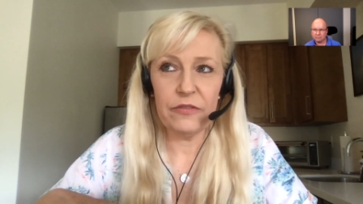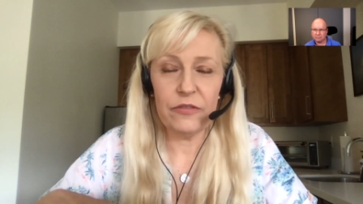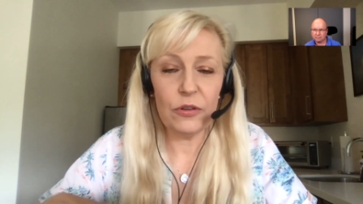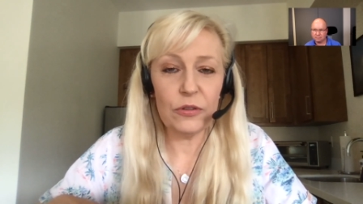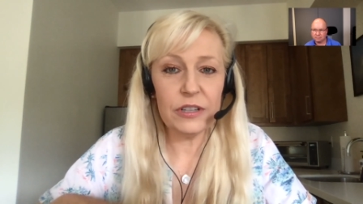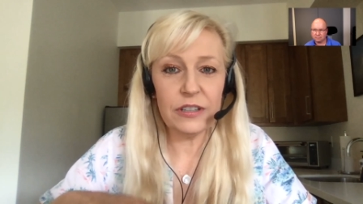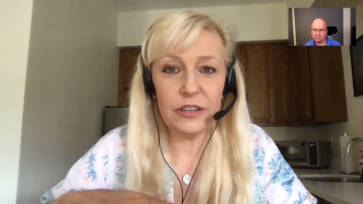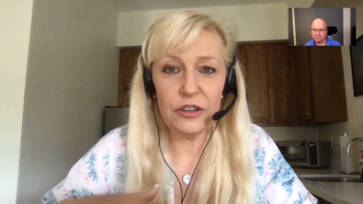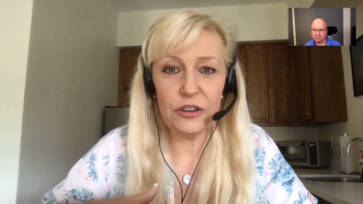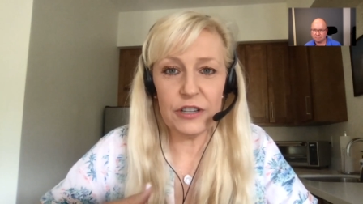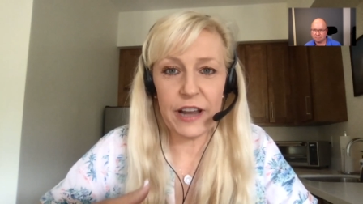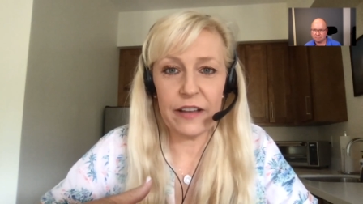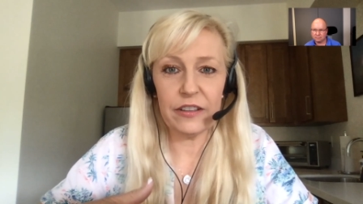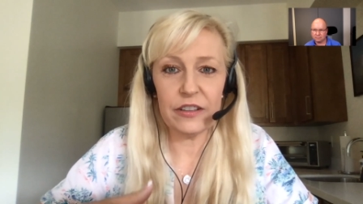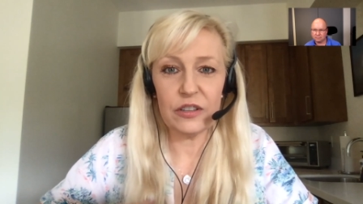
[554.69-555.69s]
Focus on your
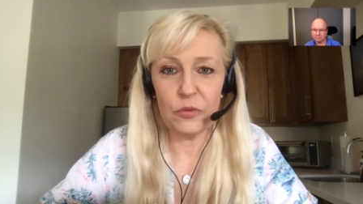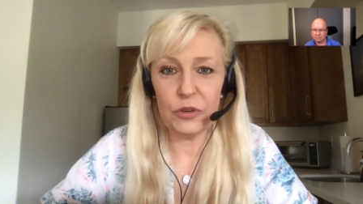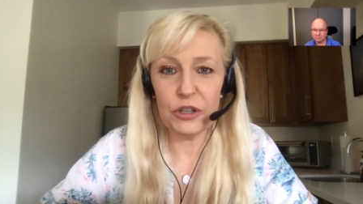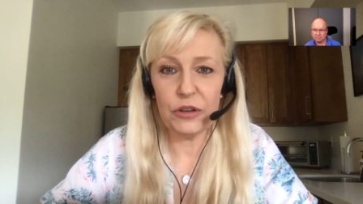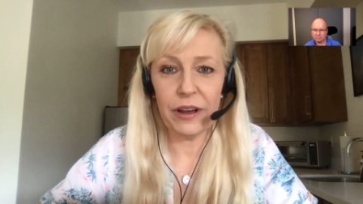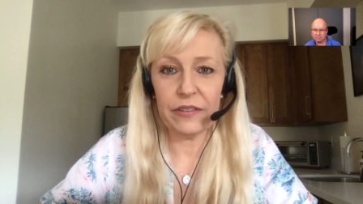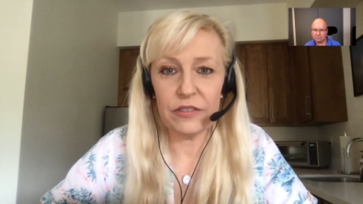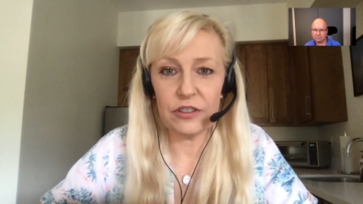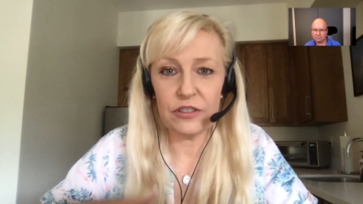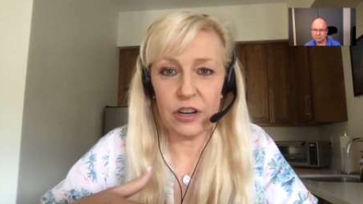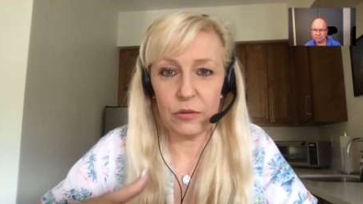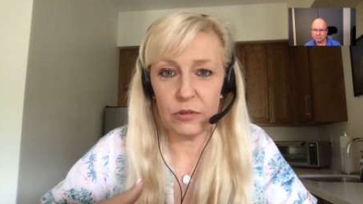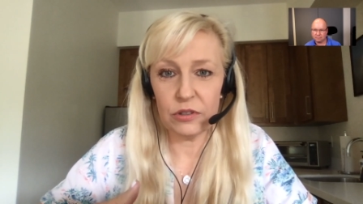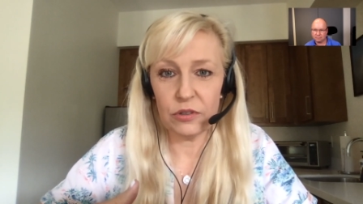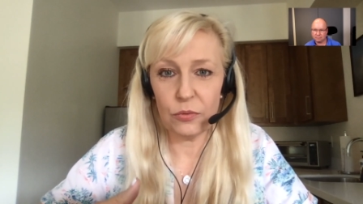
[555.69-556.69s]
talents and what you have to
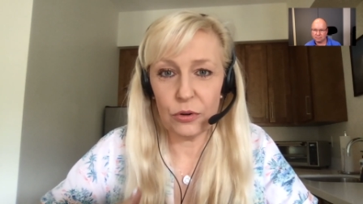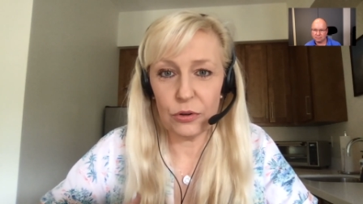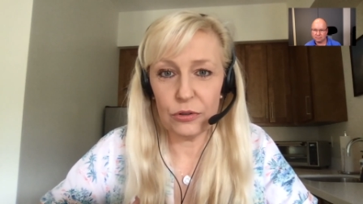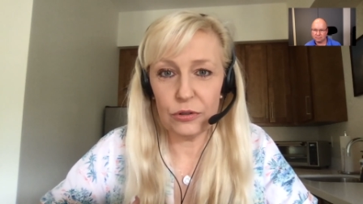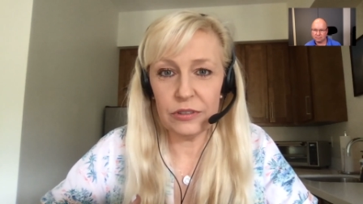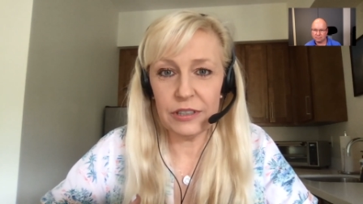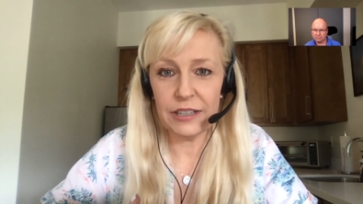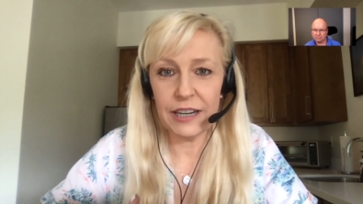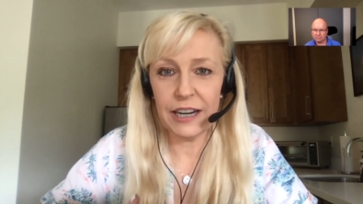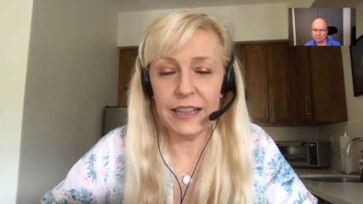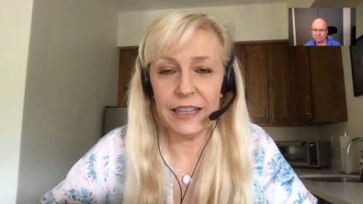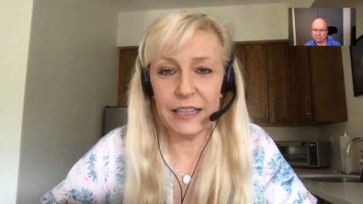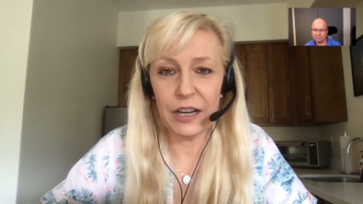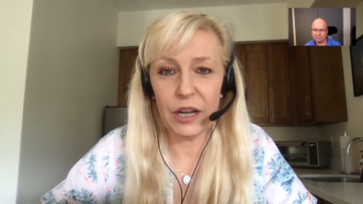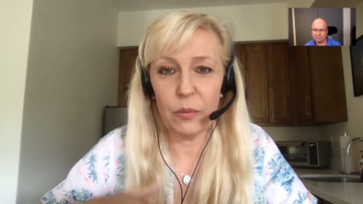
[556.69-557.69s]
share with the world,
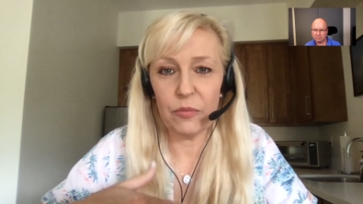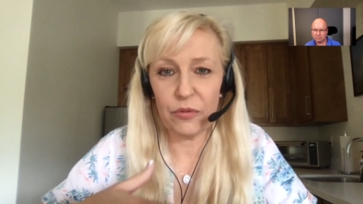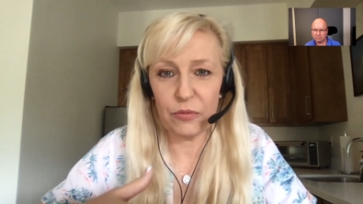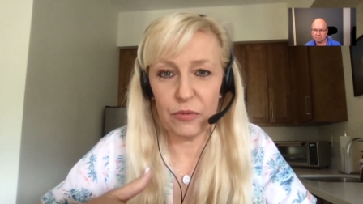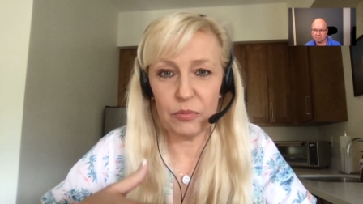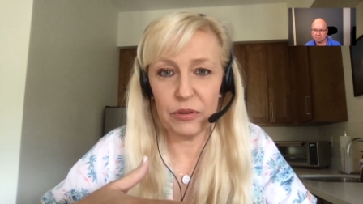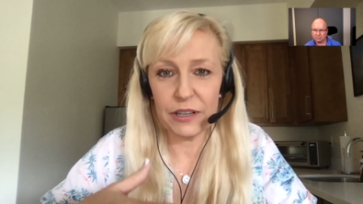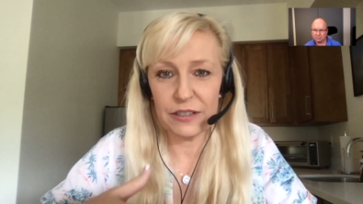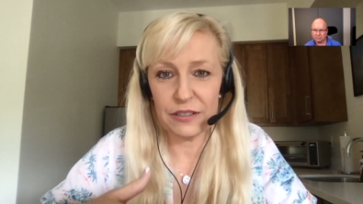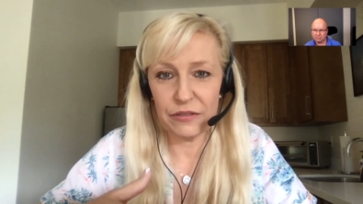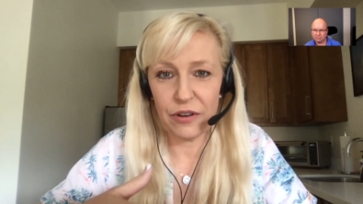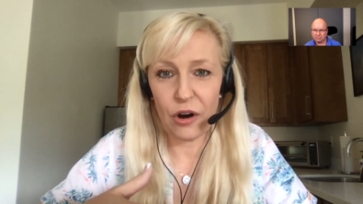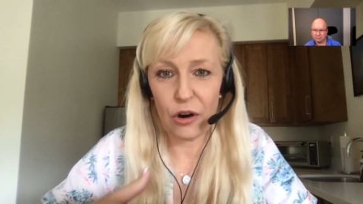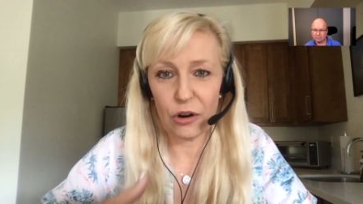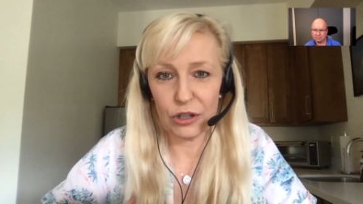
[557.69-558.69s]
and then come from a place
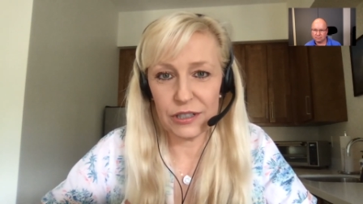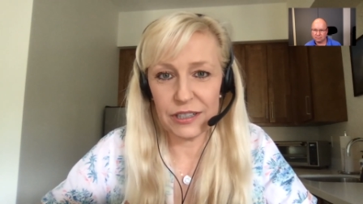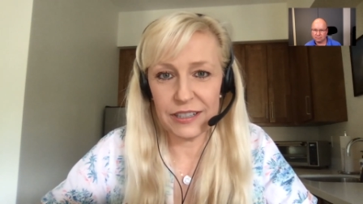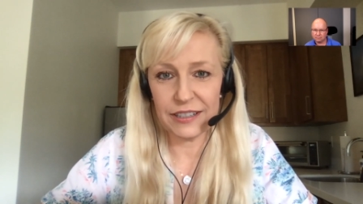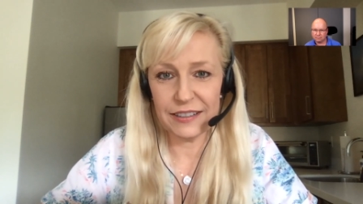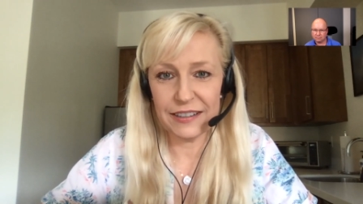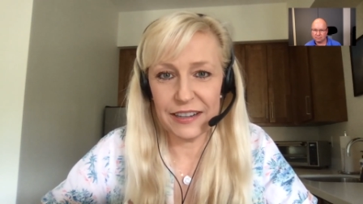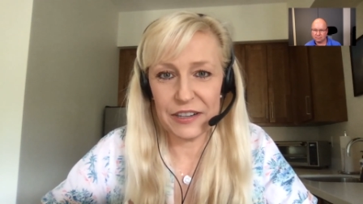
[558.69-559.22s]
of heart,